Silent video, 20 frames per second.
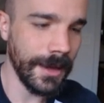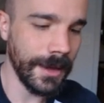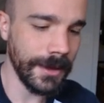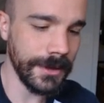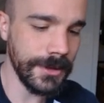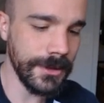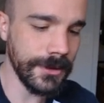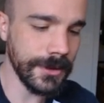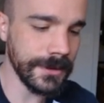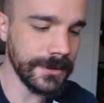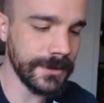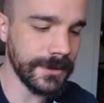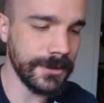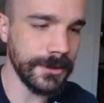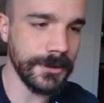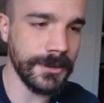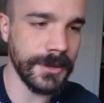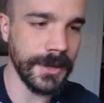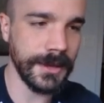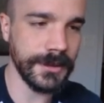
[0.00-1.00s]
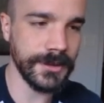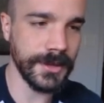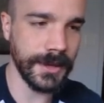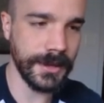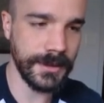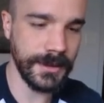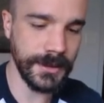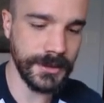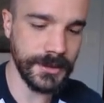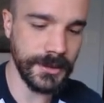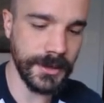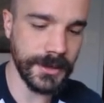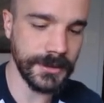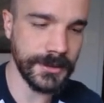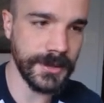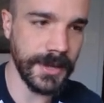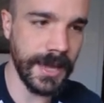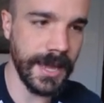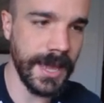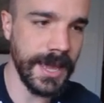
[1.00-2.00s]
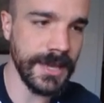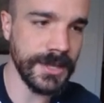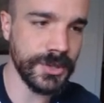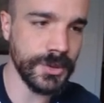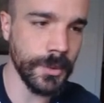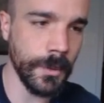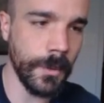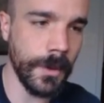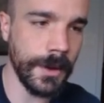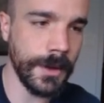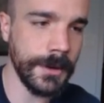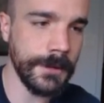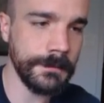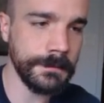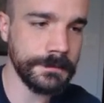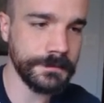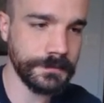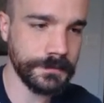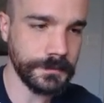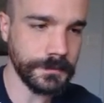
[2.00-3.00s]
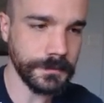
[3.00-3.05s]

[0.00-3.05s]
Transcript: Uh, you can do things like this. You can say H1,